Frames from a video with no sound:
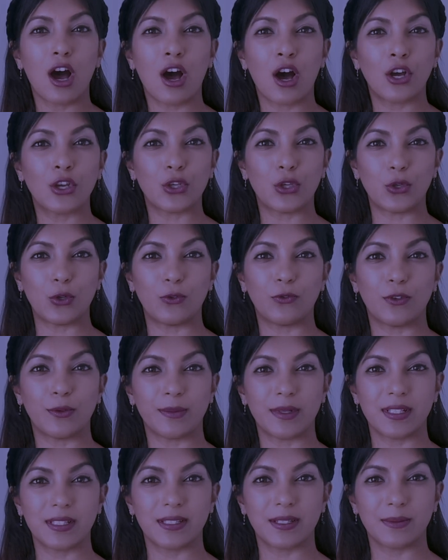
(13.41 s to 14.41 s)
are
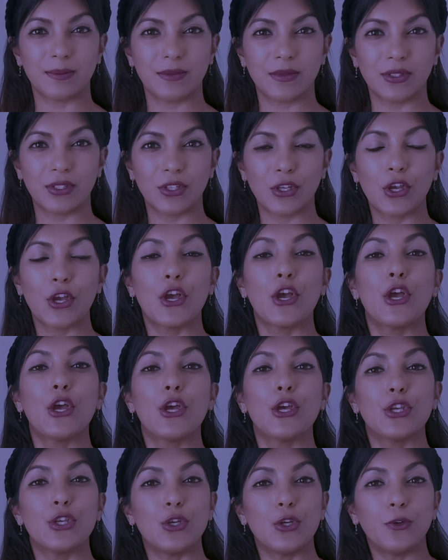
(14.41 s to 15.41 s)
euphemisms?
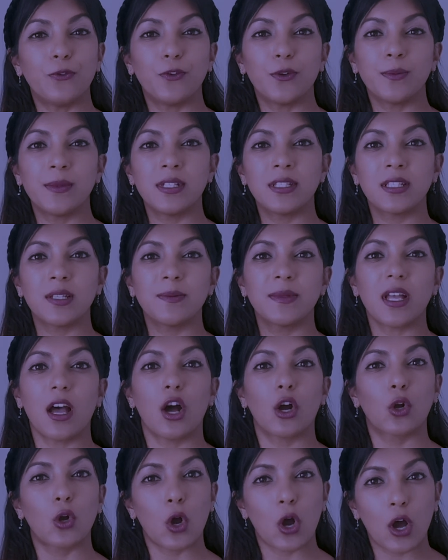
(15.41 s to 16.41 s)
Euphemisms
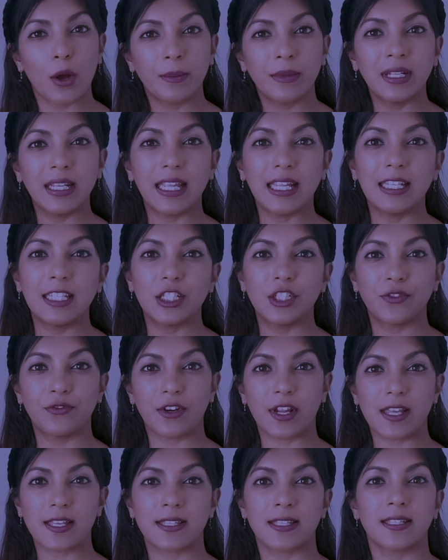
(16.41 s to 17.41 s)
are common English
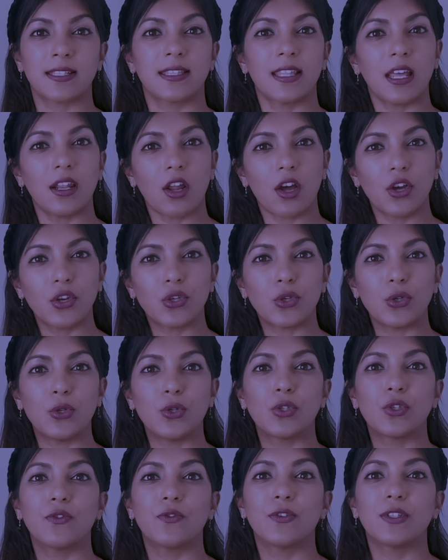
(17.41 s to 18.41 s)
phrases that are
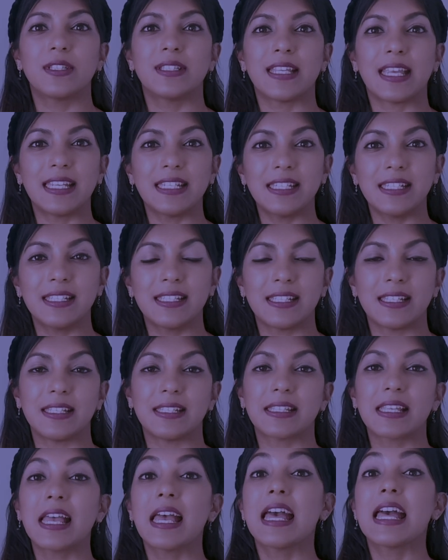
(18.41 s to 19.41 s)
used for
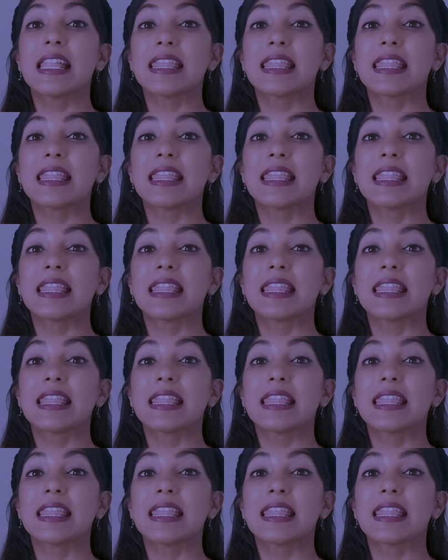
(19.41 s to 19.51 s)
sentences